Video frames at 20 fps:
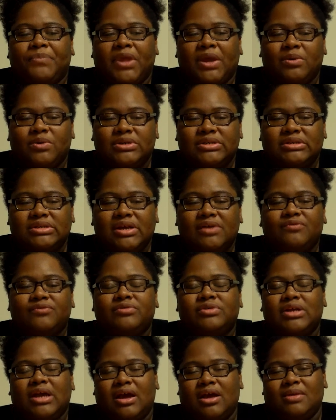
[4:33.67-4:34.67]
there were
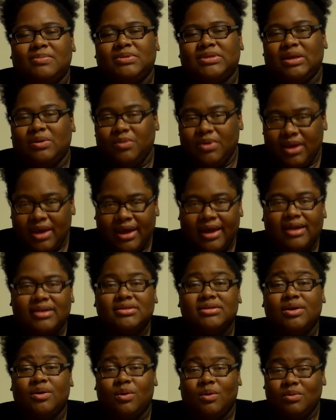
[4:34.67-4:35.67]
several times that we
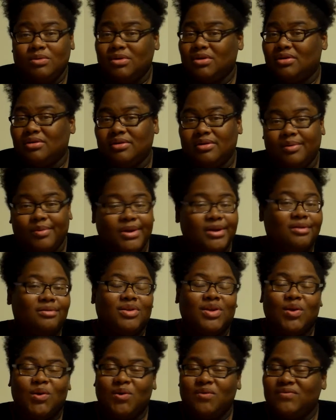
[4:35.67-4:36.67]
got told, we
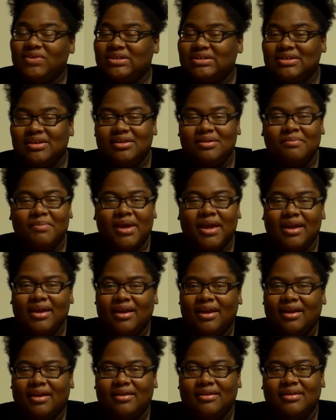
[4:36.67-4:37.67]
don't know if he's going to
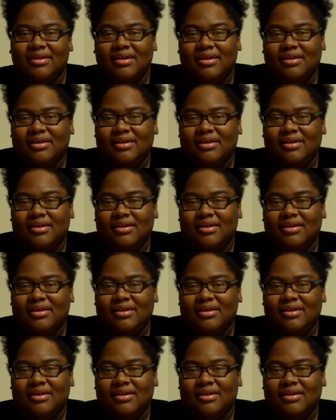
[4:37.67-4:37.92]
make it.